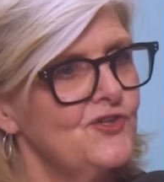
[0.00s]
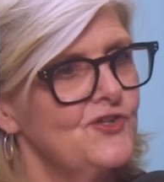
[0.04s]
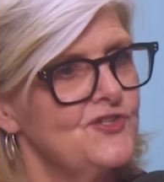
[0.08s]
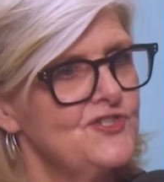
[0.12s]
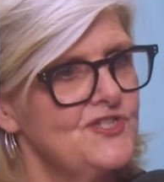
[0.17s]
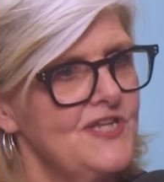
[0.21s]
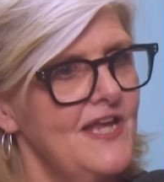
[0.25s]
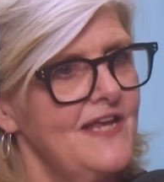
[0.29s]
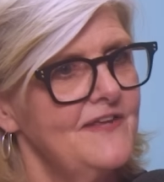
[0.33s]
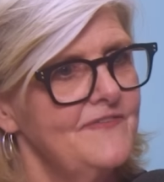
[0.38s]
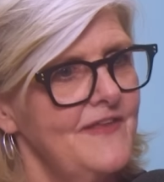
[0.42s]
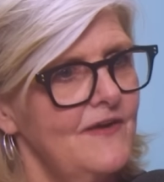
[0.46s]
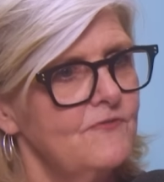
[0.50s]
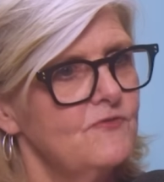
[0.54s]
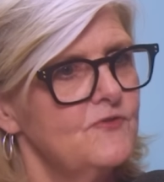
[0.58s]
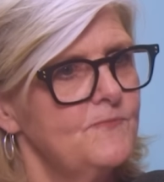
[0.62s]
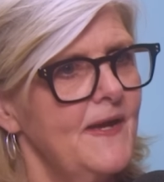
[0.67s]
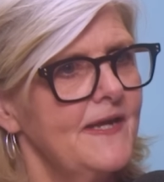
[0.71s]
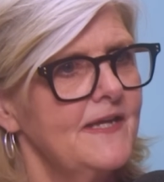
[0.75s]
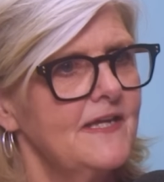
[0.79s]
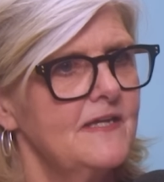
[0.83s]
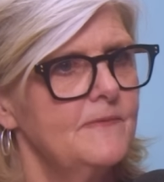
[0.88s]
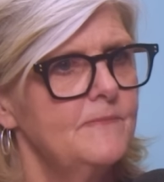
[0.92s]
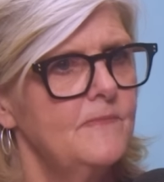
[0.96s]
you could say that would
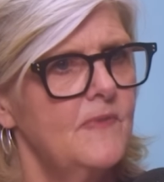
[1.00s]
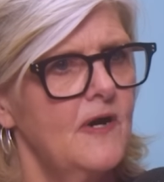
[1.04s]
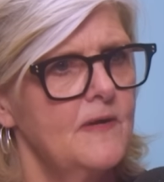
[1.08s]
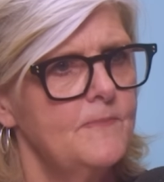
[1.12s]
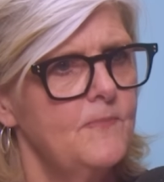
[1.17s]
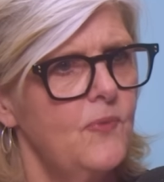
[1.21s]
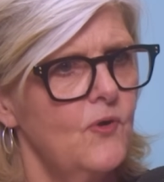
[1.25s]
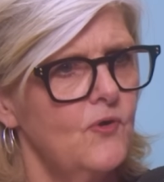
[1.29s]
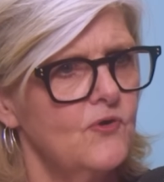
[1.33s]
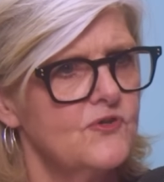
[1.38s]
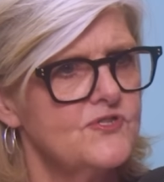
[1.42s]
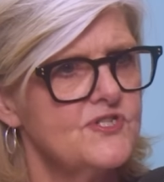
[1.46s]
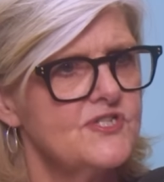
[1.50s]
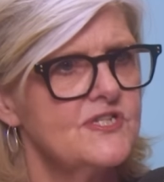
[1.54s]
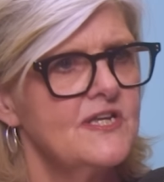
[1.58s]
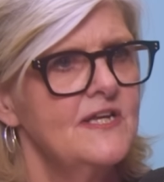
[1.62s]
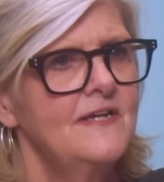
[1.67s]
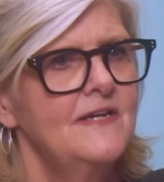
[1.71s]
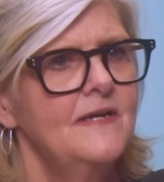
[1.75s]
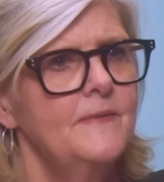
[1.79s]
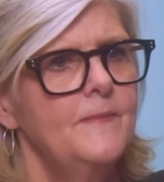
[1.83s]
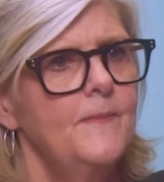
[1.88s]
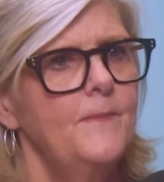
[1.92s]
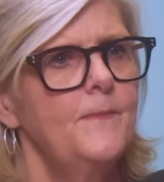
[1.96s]
make him my boss.
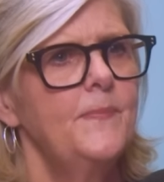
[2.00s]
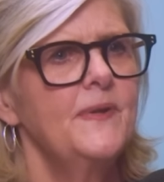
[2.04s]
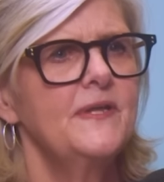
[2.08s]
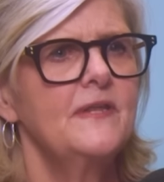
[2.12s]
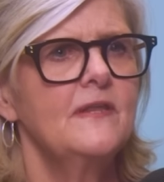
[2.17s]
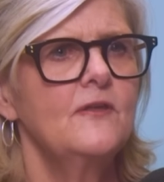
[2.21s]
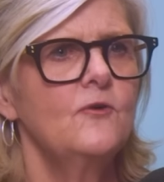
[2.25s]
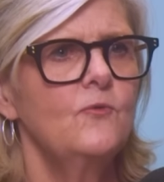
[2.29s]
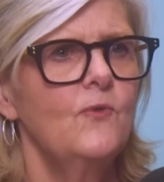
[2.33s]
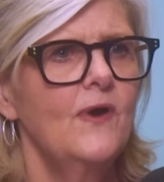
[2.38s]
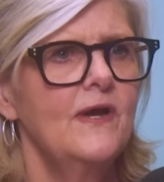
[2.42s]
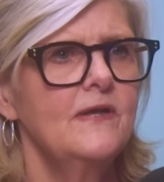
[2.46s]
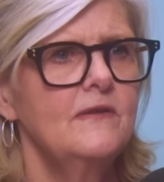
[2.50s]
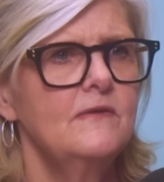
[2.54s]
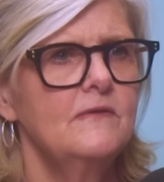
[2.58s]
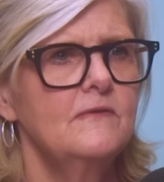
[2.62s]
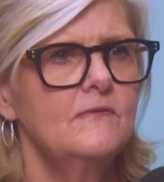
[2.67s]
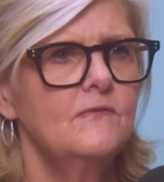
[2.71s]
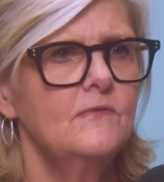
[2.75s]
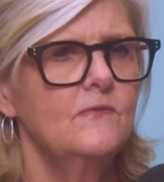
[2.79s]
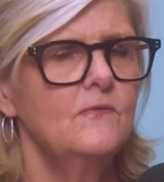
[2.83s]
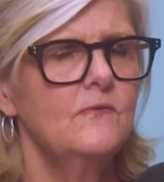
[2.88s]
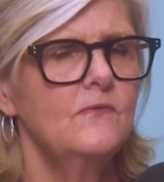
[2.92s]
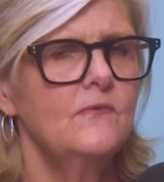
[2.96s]
But in the way
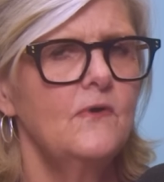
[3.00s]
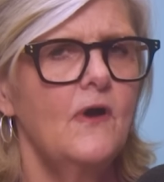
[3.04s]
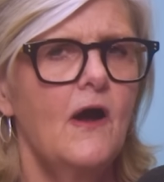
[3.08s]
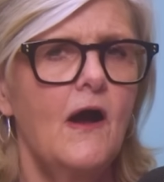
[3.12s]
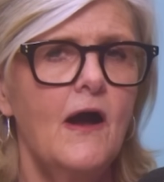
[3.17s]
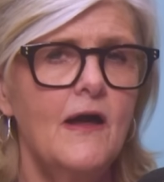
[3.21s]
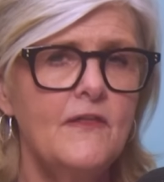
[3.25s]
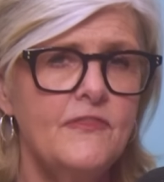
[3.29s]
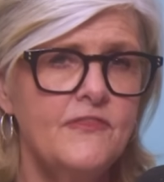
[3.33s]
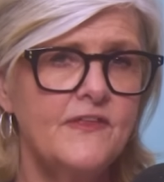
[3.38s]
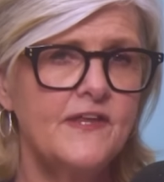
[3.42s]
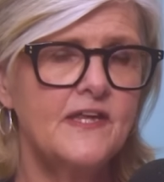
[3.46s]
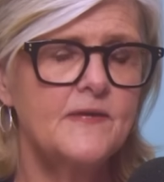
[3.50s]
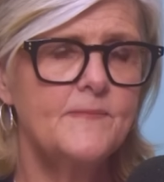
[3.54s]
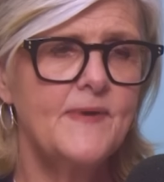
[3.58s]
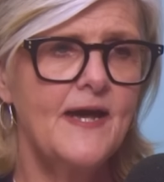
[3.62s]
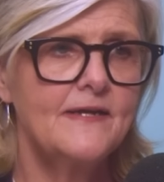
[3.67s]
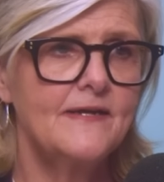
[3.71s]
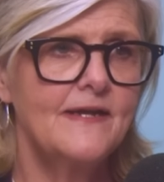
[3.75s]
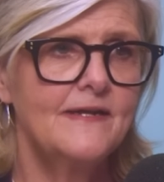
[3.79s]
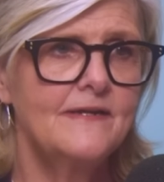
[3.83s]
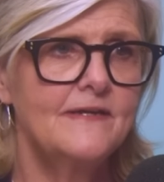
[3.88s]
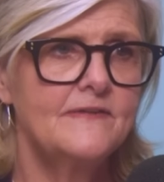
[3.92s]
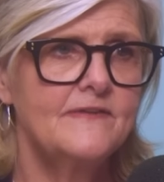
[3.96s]
I think
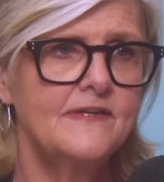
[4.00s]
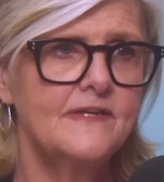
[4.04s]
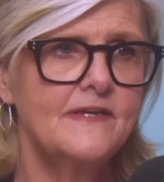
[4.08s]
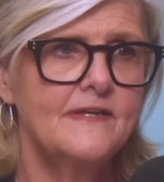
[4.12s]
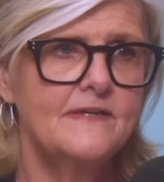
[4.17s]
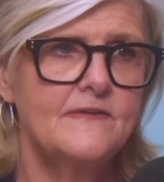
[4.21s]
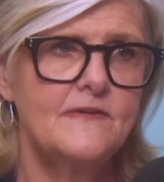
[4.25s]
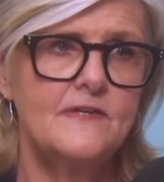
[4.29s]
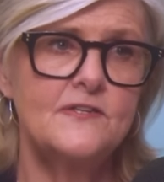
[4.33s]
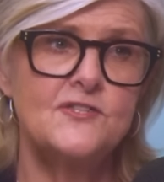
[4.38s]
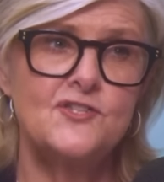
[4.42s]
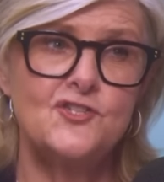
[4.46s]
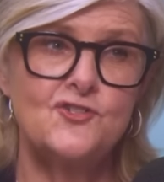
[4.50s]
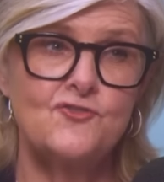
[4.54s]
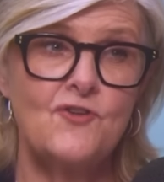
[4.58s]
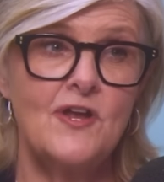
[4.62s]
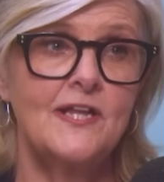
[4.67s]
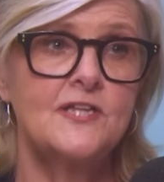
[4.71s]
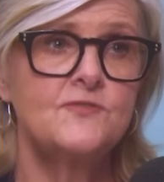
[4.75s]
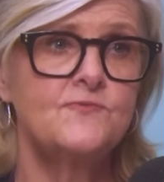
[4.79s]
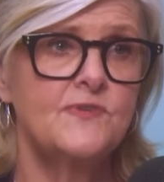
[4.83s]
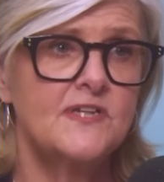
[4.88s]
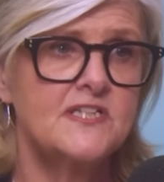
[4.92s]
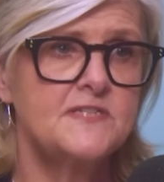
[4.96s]
about it, and I think
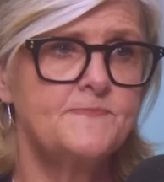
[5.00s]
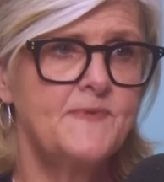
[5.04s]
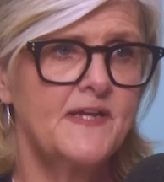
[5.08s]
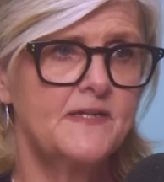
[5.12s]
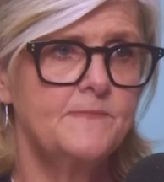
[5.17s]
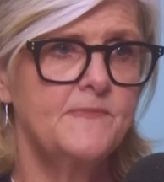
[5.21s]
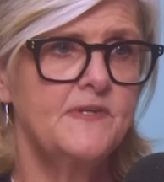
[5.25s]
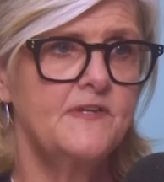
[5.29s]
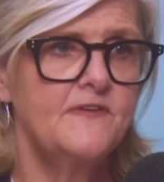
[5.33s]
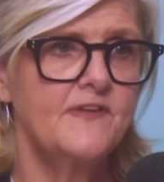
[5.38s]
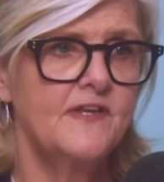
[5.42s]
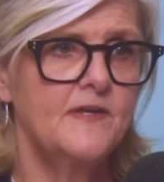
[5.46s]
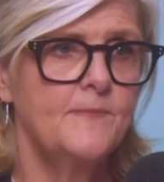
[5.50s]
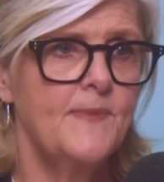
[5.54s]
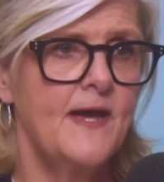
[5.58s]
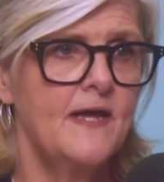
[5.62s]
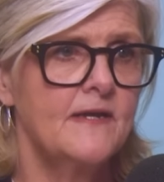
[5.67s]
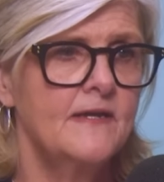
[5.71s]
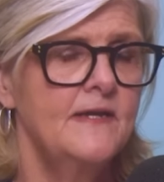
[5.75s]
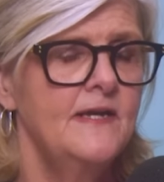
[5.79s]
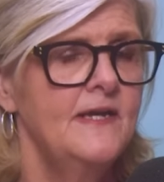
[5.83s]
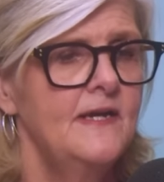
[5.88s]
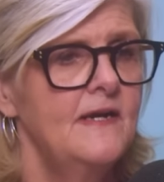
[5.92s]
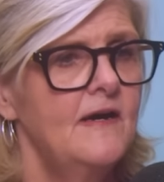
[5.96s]
Australians would expect me to think about
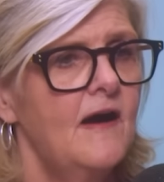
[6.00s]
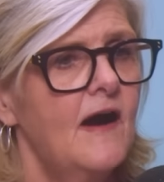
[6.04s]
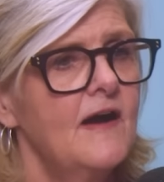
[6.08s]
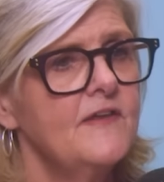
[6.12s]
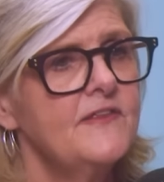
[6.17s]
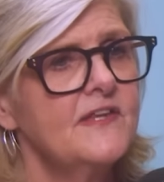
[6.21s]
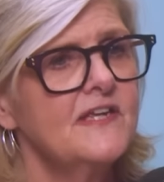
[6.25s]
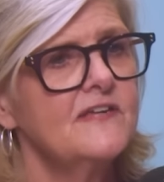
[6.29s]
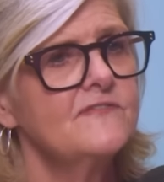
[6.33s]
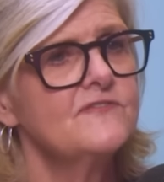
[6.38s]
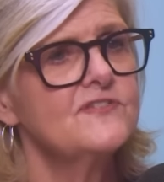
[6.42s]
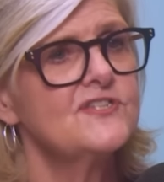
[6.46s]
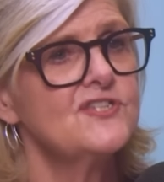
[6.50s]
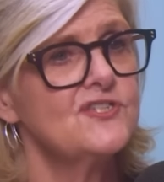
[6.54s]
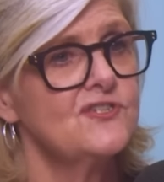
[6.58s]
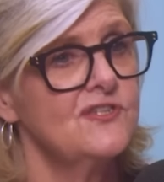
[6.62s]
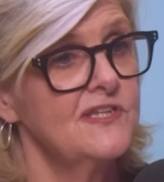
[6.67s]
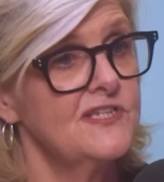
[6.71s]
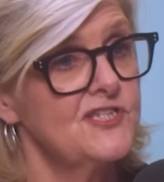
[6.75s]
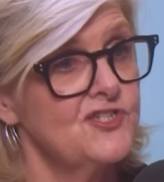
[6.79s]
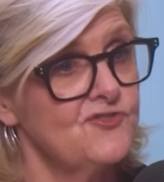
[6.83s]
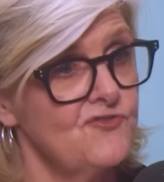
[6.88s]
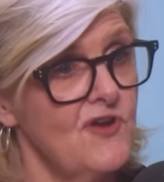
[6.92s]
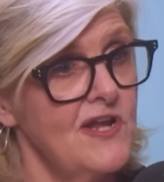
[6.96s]
it, I think of the
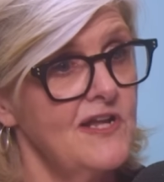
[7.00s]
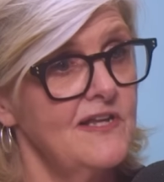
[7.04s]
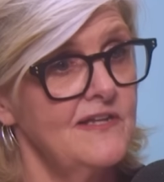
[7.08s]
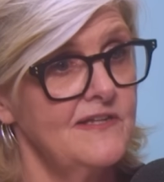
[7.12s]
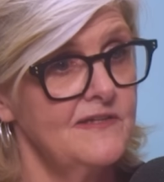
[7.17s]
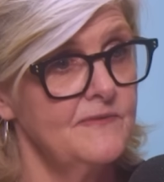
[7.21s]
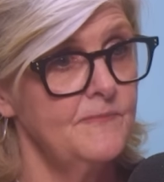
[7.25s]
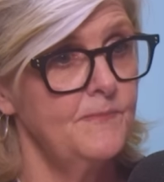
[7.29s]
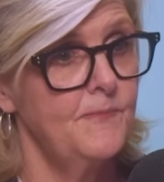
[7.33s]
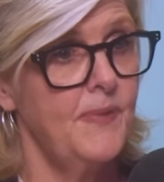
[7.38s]
Australian